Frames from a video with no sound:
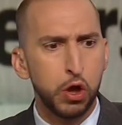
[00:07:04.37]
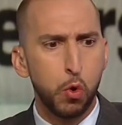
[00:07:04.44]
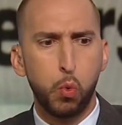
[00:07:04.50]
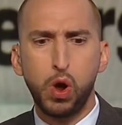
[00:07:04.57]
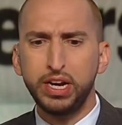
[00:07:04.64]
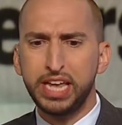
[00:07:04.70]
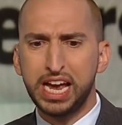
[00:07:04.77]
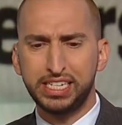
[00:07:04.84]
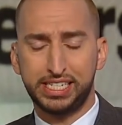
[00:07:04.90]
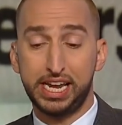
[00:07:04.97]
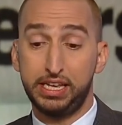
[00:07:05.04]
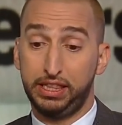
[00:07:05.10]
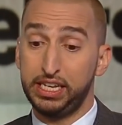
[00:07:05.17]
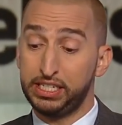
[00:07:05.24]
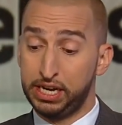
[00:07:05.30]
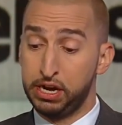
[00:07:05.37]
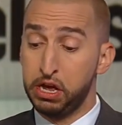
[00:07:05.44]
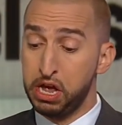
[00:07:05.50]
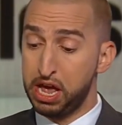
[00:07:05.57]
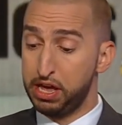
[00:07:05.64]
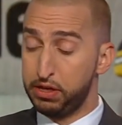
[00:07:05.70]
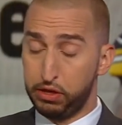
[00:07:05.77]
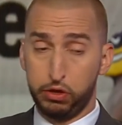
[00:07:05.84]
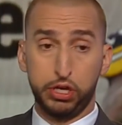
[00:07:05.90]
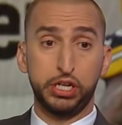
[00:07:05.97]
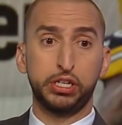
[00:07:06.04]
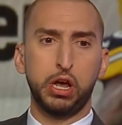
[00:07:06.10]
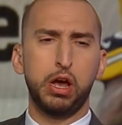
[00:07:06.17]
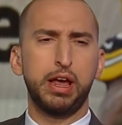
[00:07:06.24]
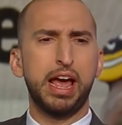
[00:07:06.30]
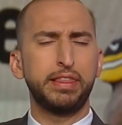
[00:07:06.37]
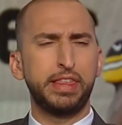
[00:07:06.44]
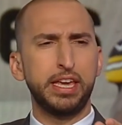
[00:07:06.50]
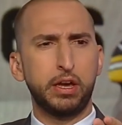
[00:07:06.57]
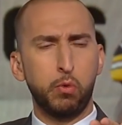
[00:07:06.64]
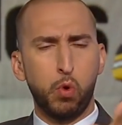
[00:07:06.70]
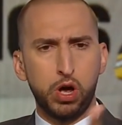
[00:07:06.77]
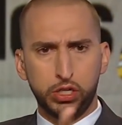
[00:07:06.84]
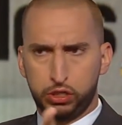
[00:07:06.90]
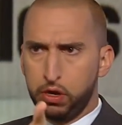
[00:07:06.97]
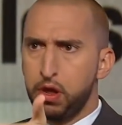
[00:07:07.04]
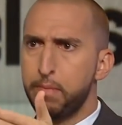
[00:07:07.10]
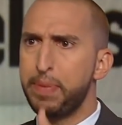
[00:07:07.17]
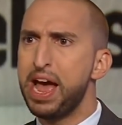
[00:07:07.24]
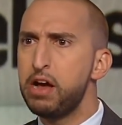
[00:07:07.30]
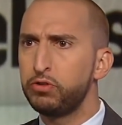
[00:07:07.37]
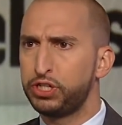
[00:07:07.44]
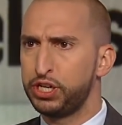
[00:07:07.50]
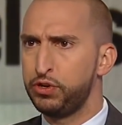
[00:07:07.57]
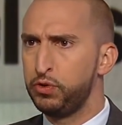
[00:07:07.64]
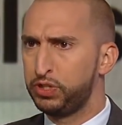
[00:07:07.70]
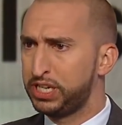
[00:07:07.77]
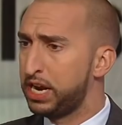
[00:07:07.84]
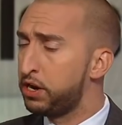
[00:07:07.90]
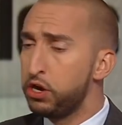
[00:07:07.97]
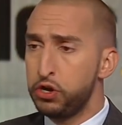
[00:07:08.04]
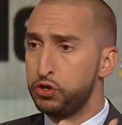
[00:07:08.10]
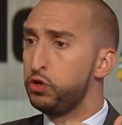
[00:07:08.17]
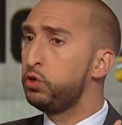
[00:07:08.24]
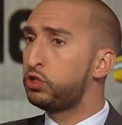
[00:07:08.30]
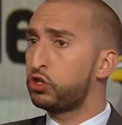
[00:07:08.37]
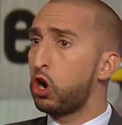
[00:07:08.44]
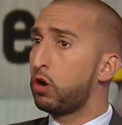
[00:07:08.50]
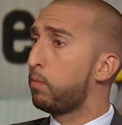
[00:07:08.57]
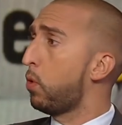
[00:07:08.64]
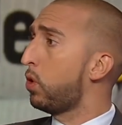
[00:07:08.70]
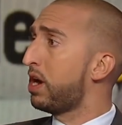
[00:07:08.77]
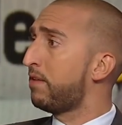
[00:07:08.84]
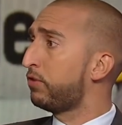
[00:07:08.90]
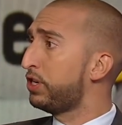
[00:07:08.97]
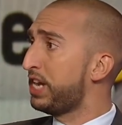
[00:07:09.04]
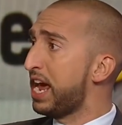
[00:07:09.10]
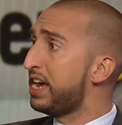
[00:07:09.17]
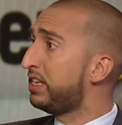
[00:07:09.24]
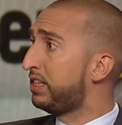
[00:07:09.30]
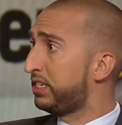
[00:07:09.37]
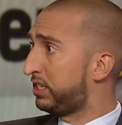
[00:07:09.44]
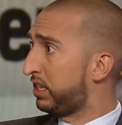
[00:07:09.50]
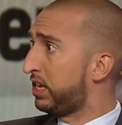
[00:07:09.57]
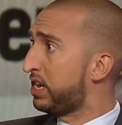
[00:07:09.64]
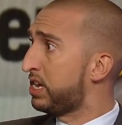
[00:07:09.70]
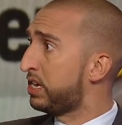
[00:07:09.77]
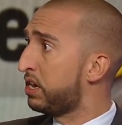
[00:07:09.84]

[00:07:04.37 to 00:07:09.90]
One guy saying, listen, uh, this, uh, I think it was Pouncey who said, new star born every day in this league.